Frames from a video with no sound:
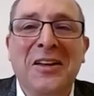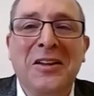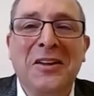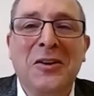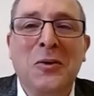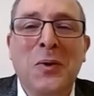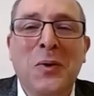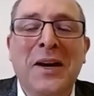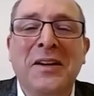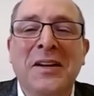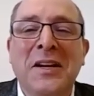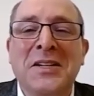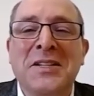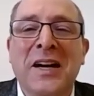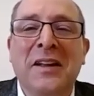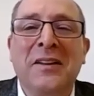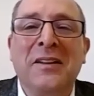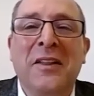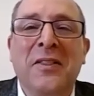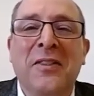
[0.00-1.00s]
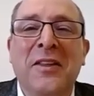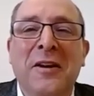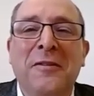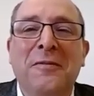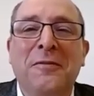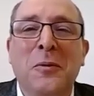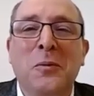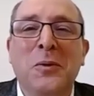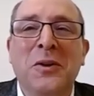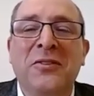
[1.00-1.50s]
quickly done, and
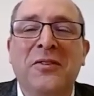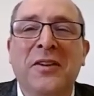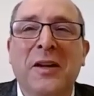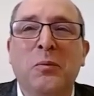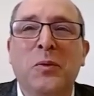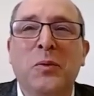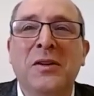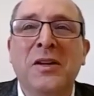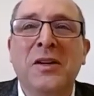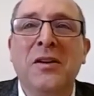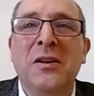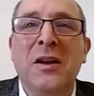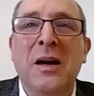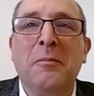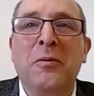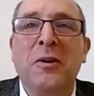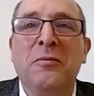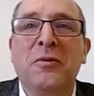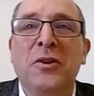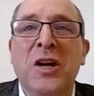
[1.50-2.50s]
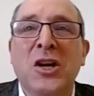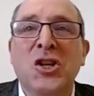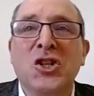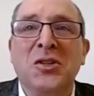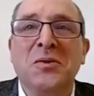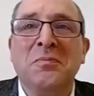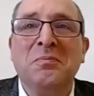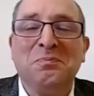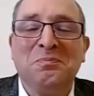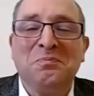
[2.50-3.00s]
therefore we said we need an
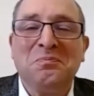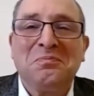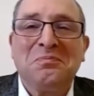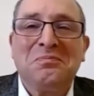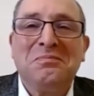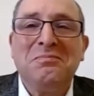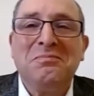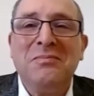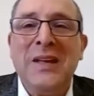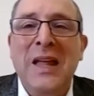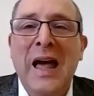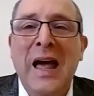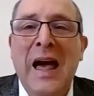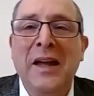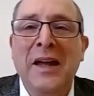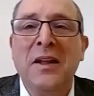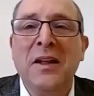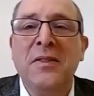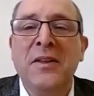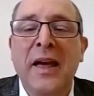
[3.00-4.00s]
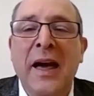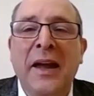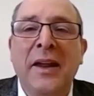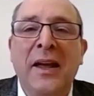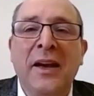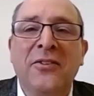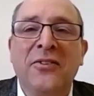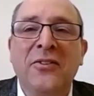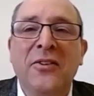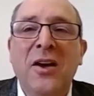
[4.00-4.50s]
abbreviation. And in the
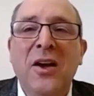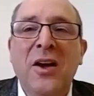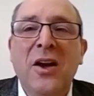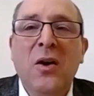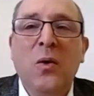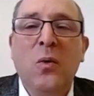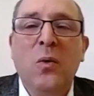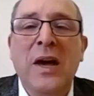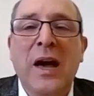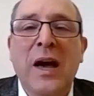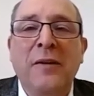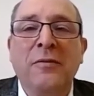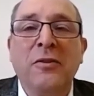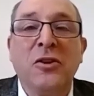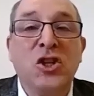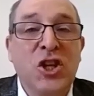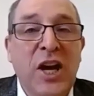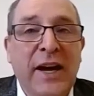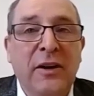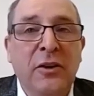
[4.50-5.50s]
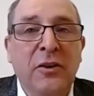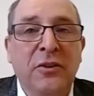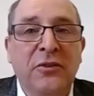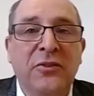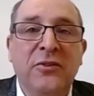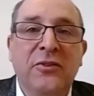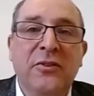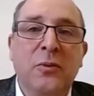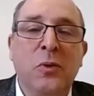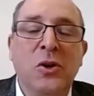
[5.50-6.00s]
annex, we have a
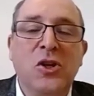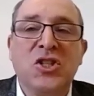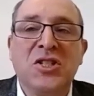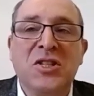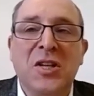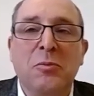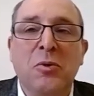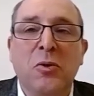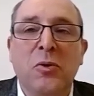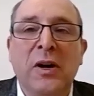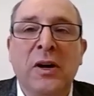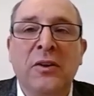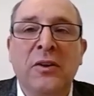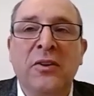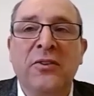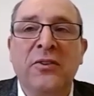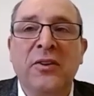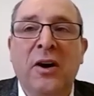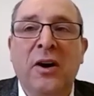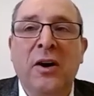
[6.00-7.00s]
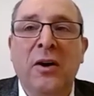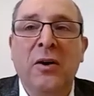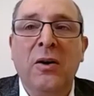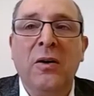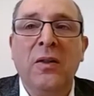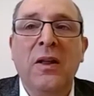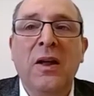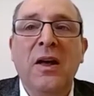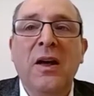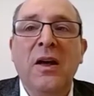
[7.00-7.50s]
checklist which summarizes
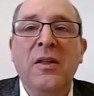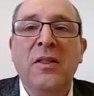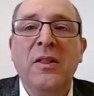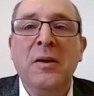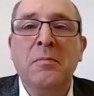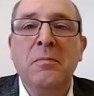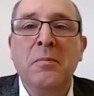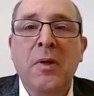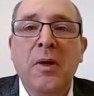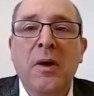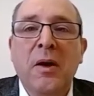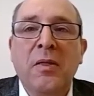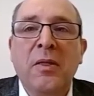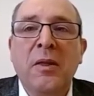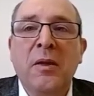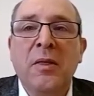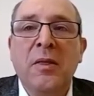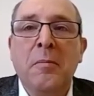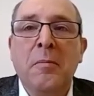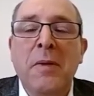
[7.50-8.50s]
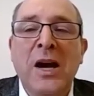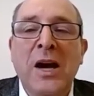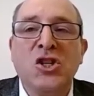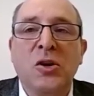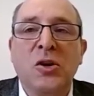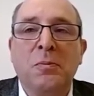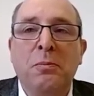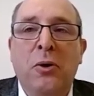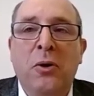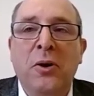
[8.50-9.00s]
all the
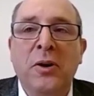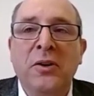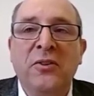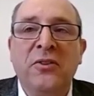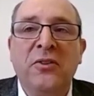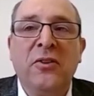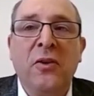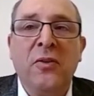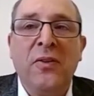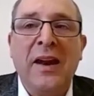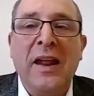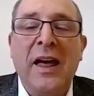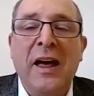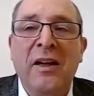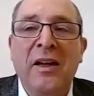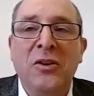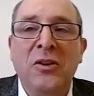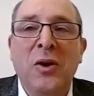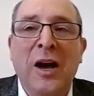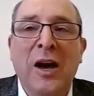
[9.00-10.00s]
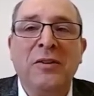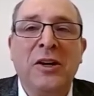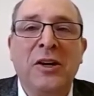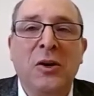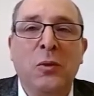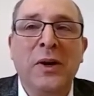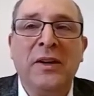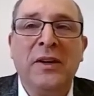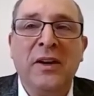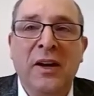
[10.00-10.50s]
major points, so that you have a
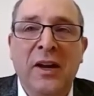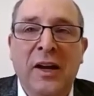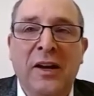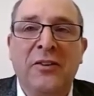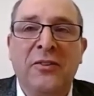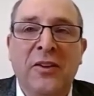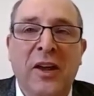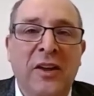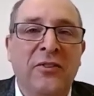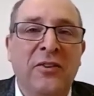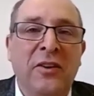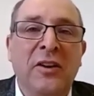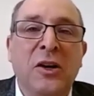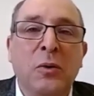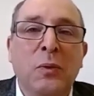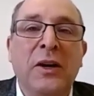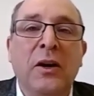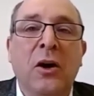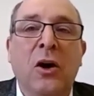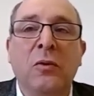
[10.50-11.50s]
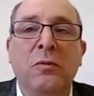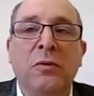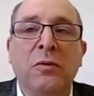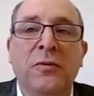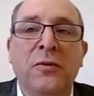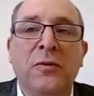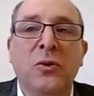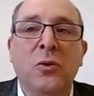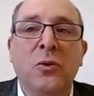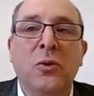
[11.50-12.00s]
quick access and a quick
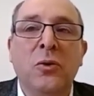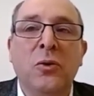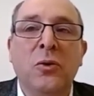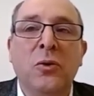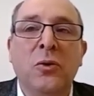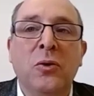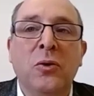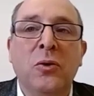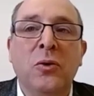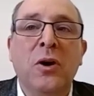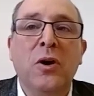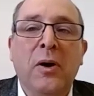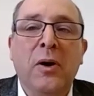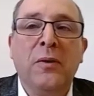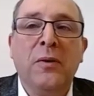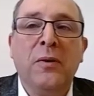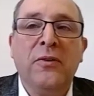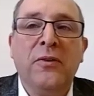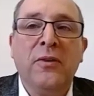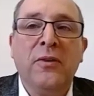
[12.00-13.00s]
overview about